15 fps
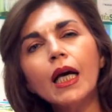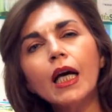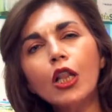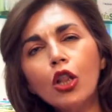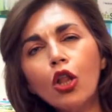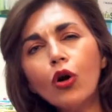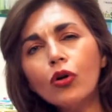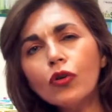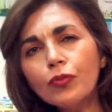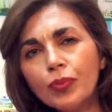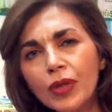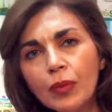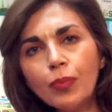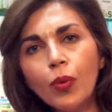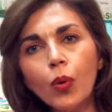A lot of
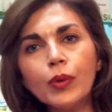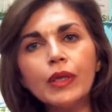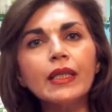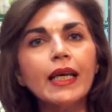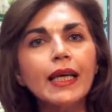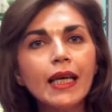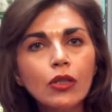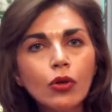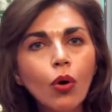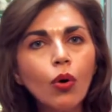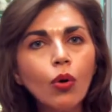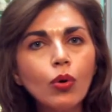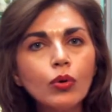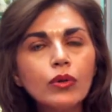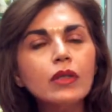people, when they get
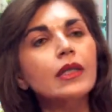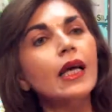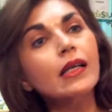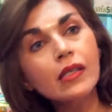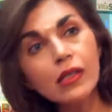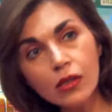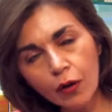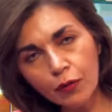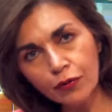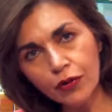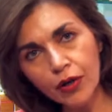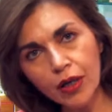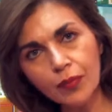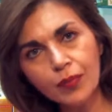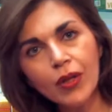old, they
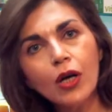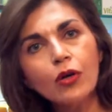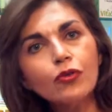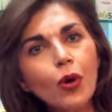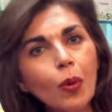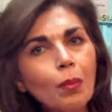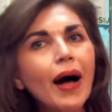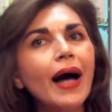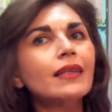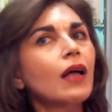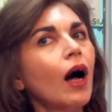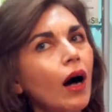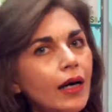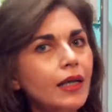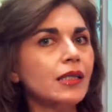suffer from bad
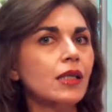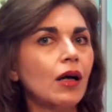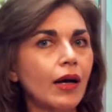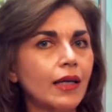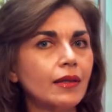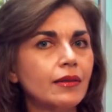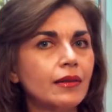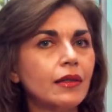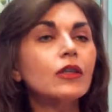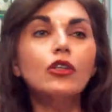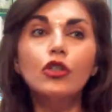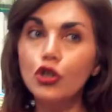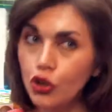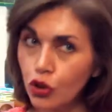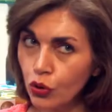eyesight
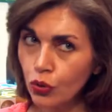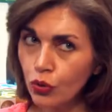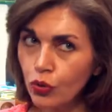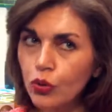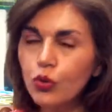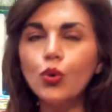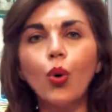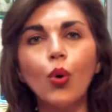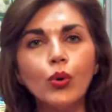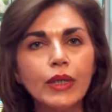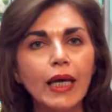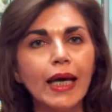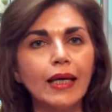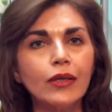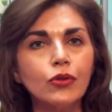due to
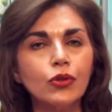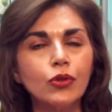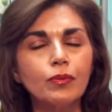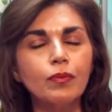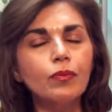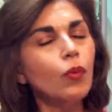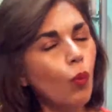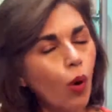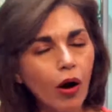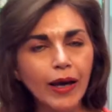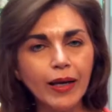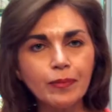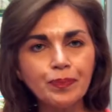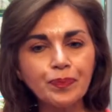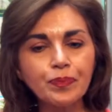old age.
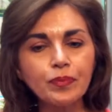Why?